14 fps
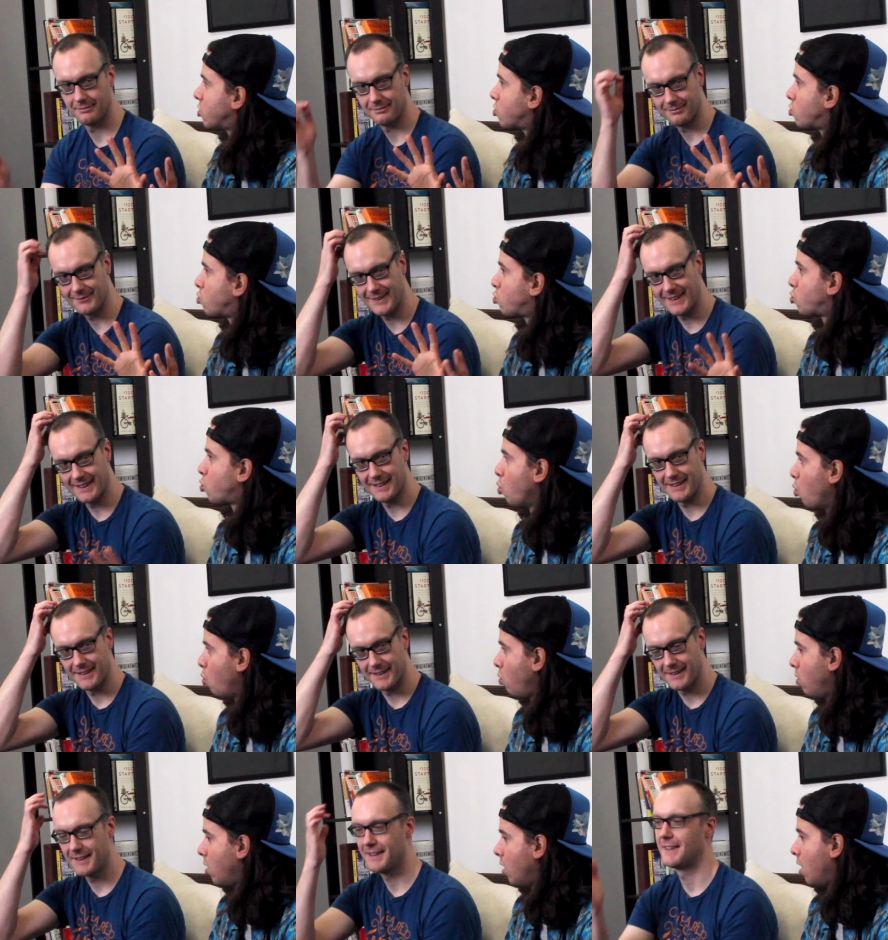Speaker 1: is
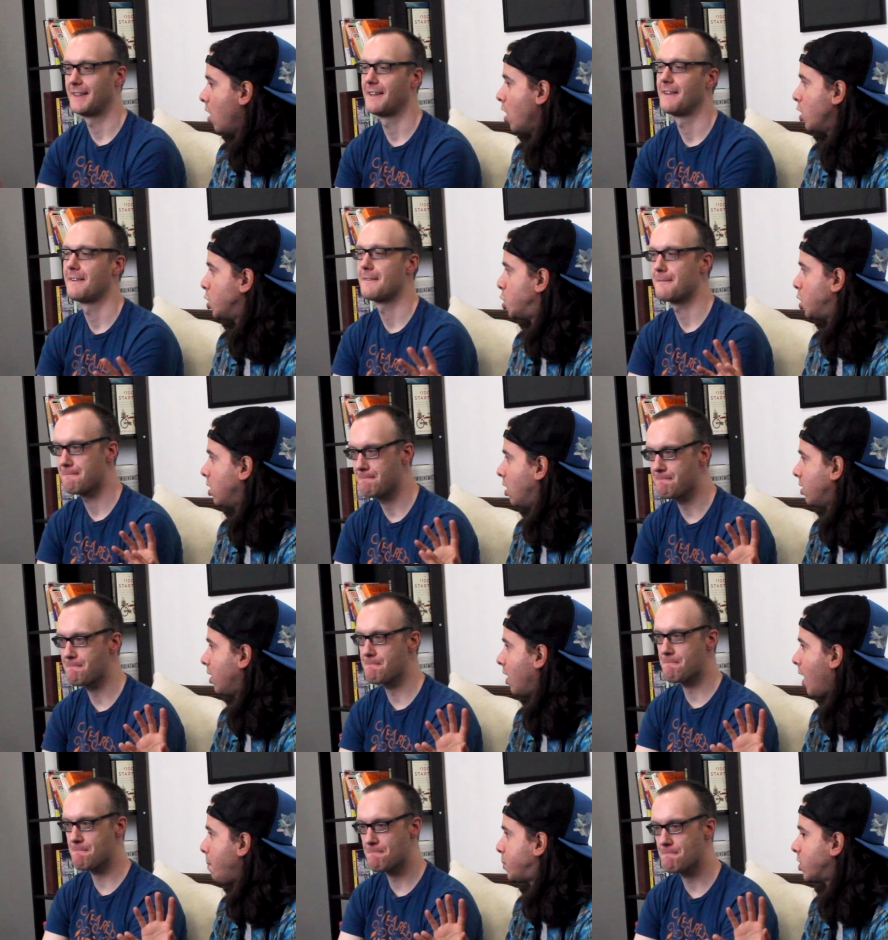true. Uh,
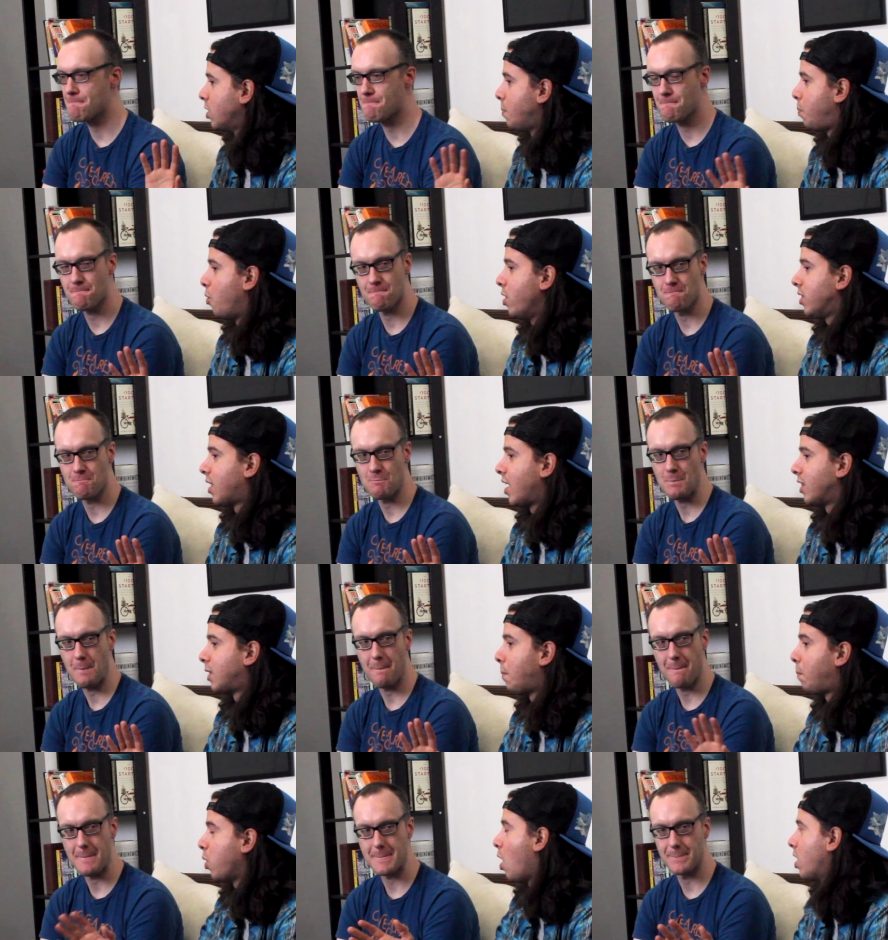up to the point that
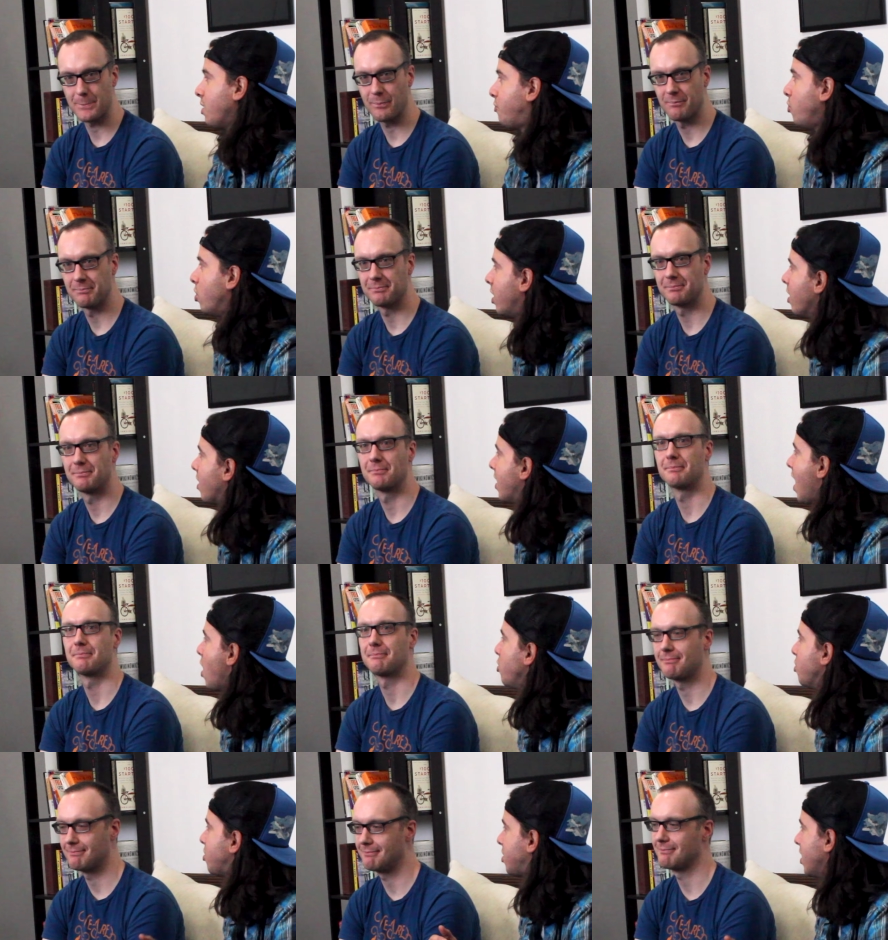the plot, if you hear it
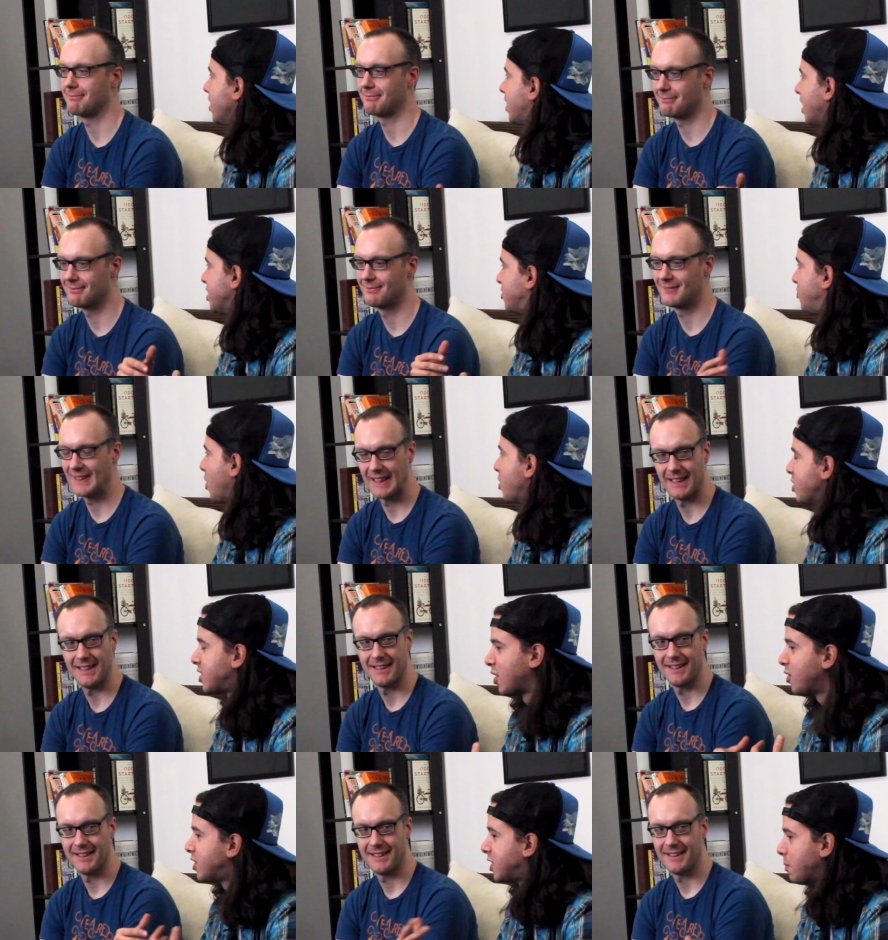out, you think that is very
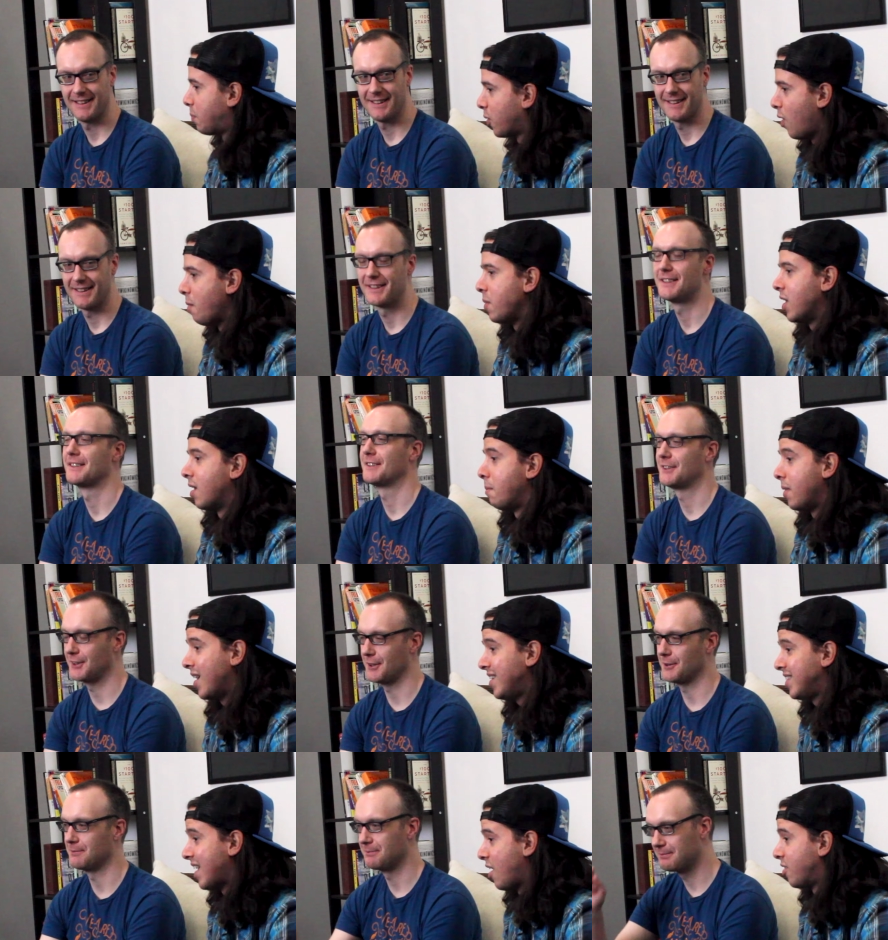stereotypical. I mean, a
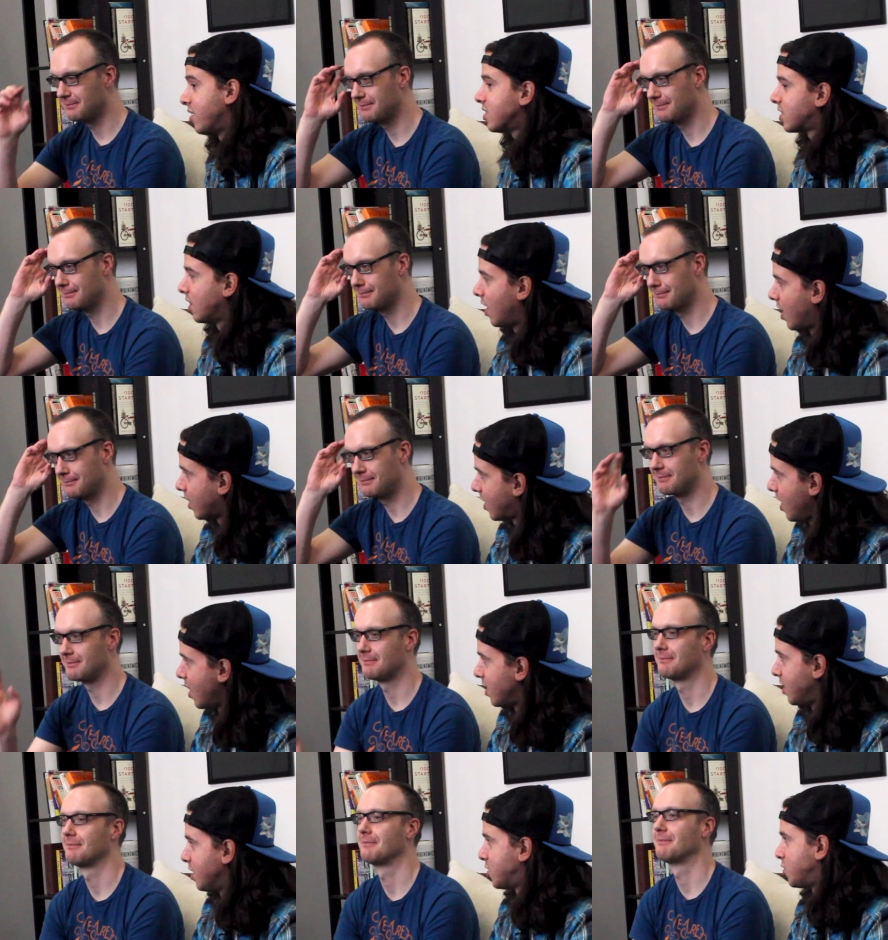man sure. down in his luck
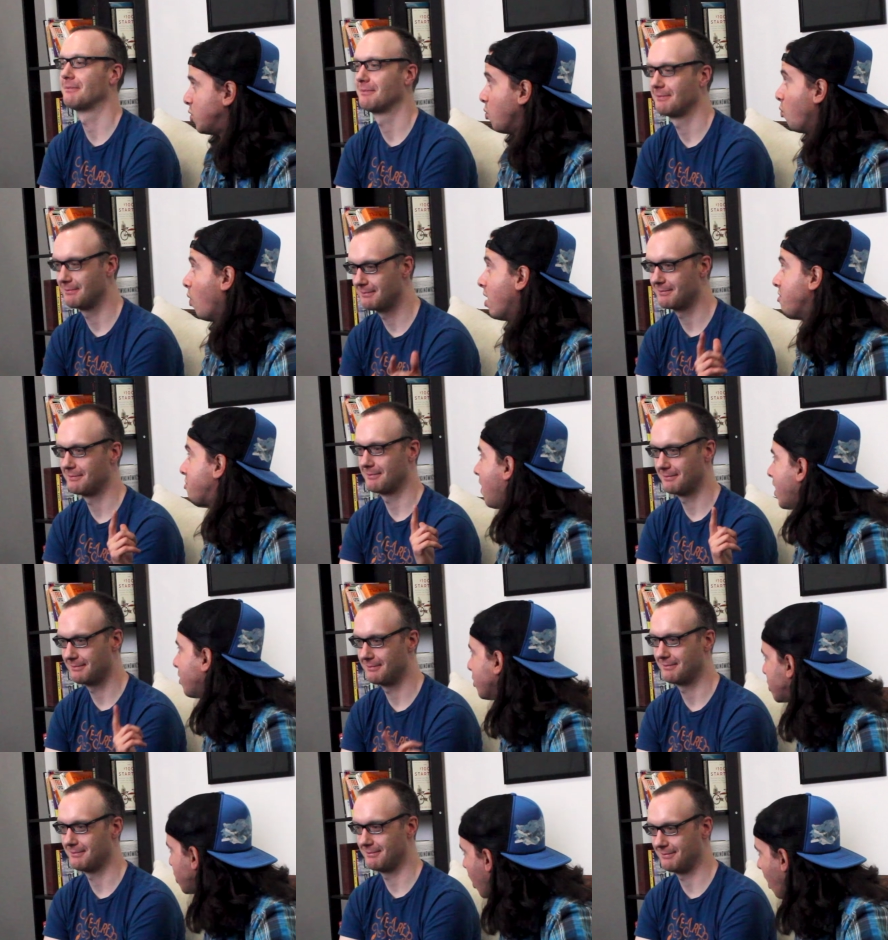needs to do one
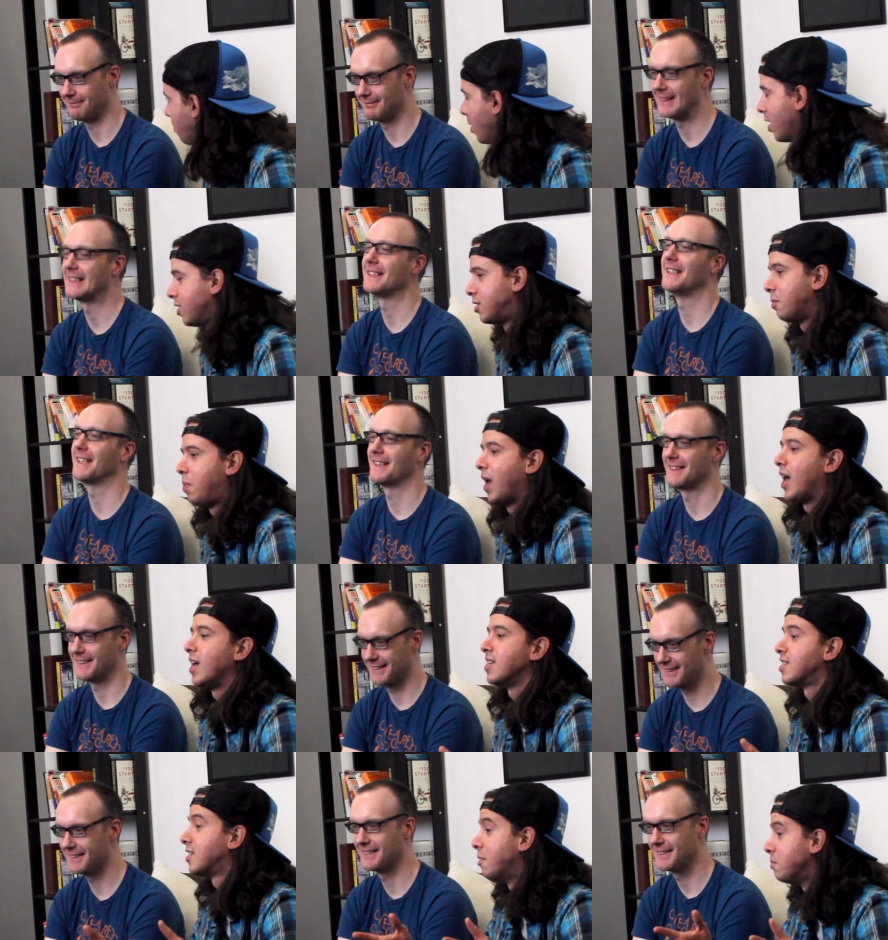final job to yeah. pay
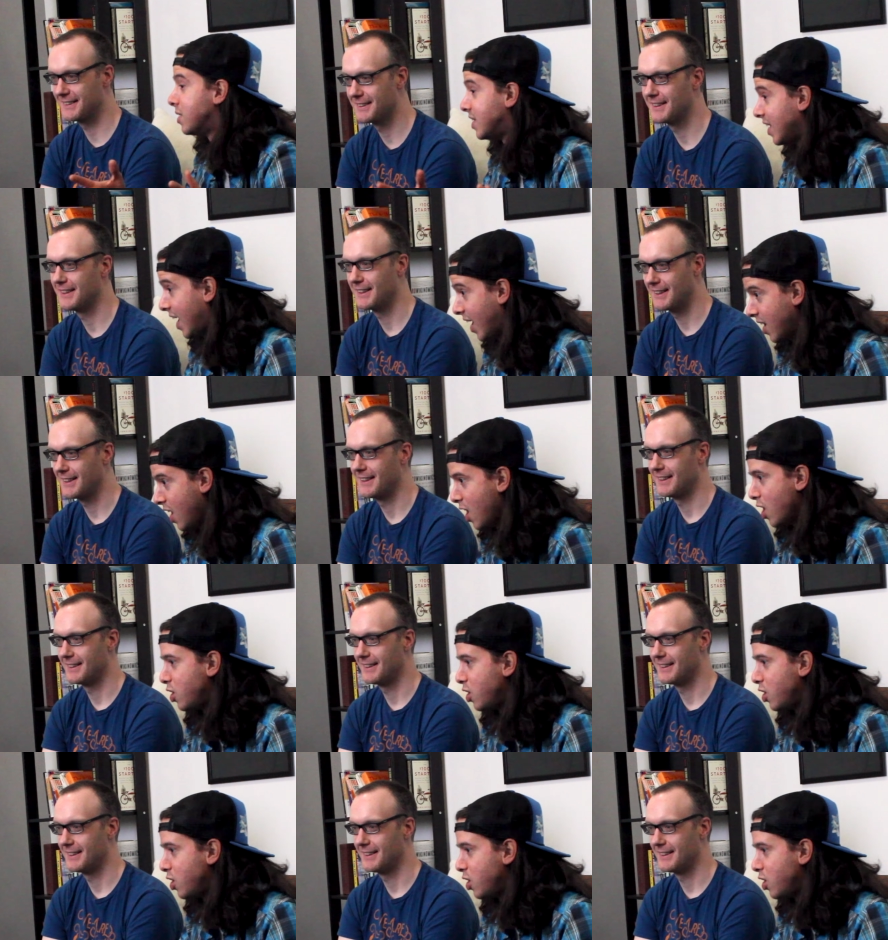some debt.